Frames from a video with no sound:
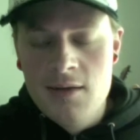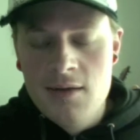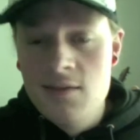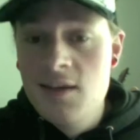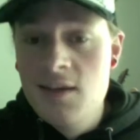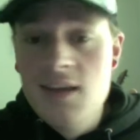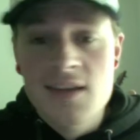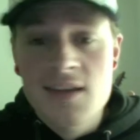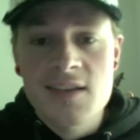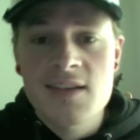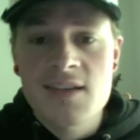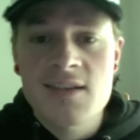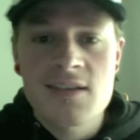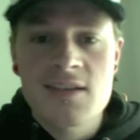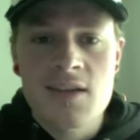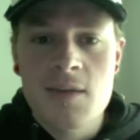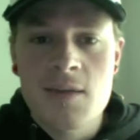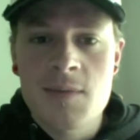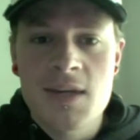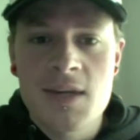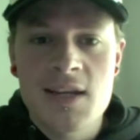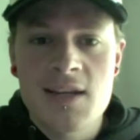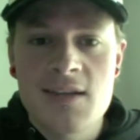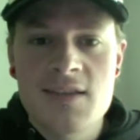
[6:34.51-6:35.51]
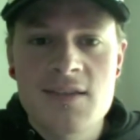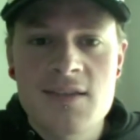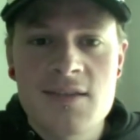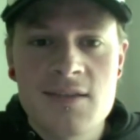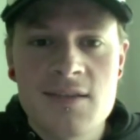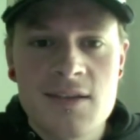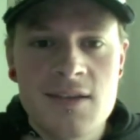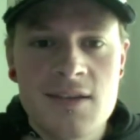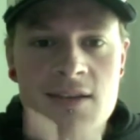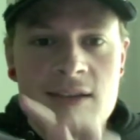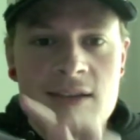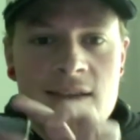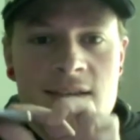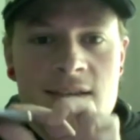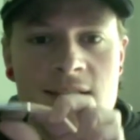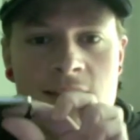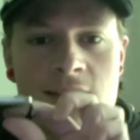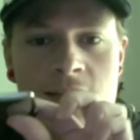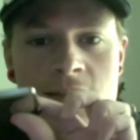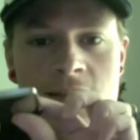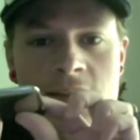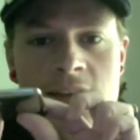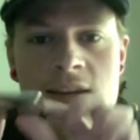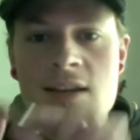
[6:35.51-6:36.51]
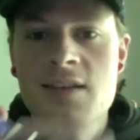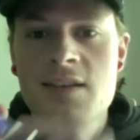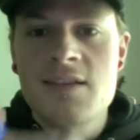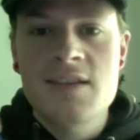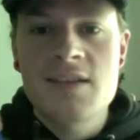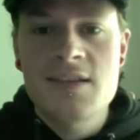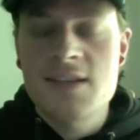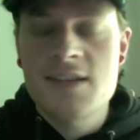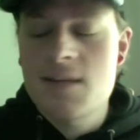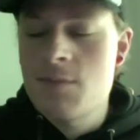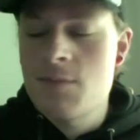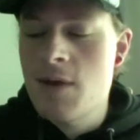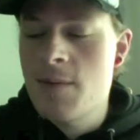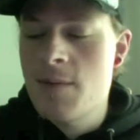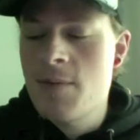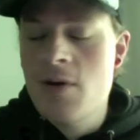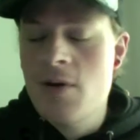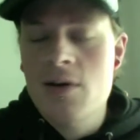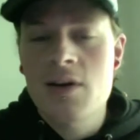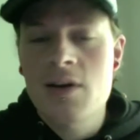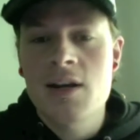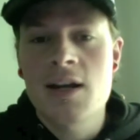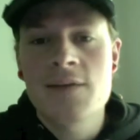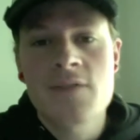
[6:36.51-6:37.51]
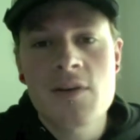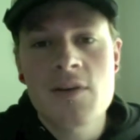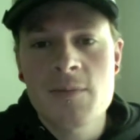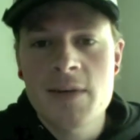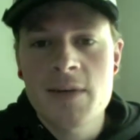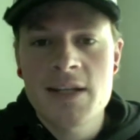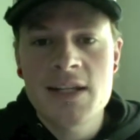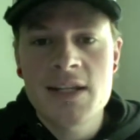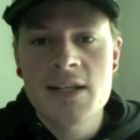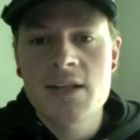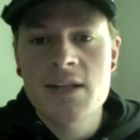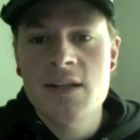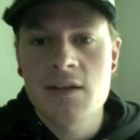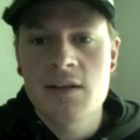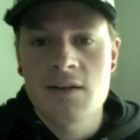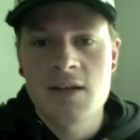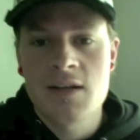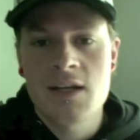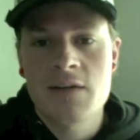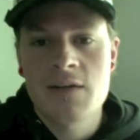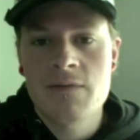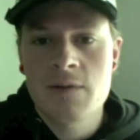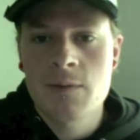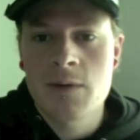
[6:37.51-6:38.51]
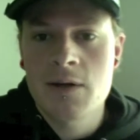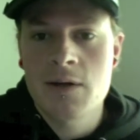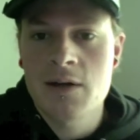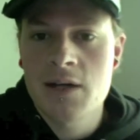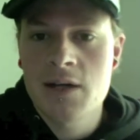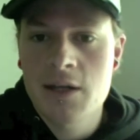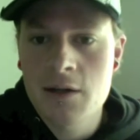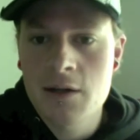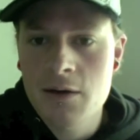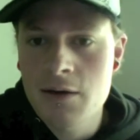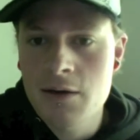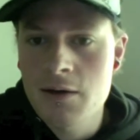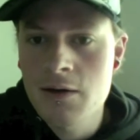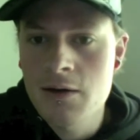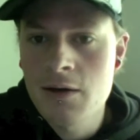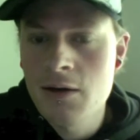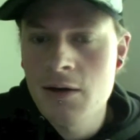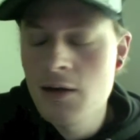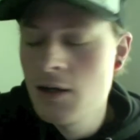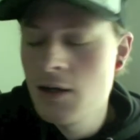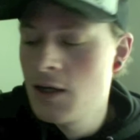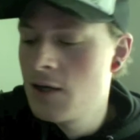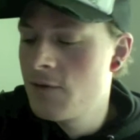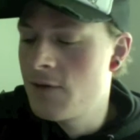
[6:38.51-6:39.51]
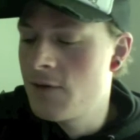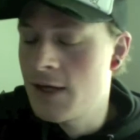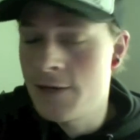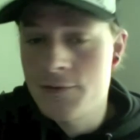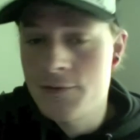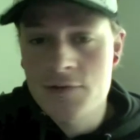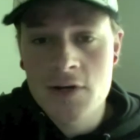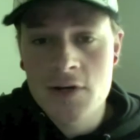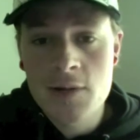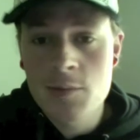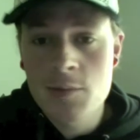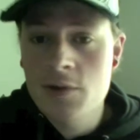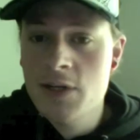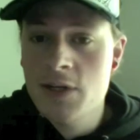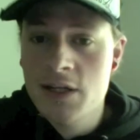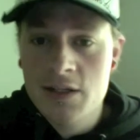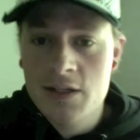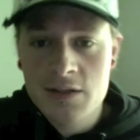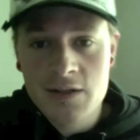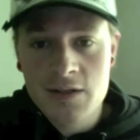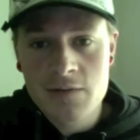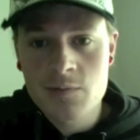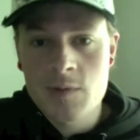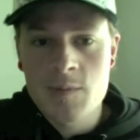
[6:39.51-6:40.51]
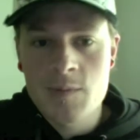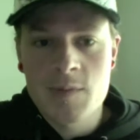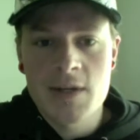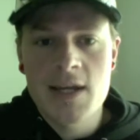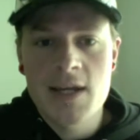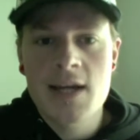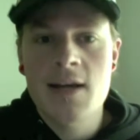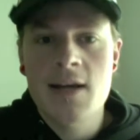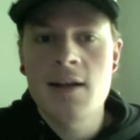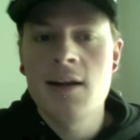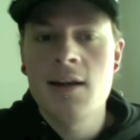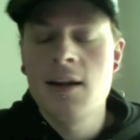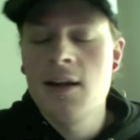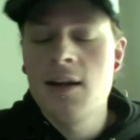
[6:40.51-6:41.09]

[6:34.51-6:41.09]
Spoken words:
This, it's so thin. It's just in my pocket. I've got my dictionary everywhere I go. If I have trouble, I can just whip it out.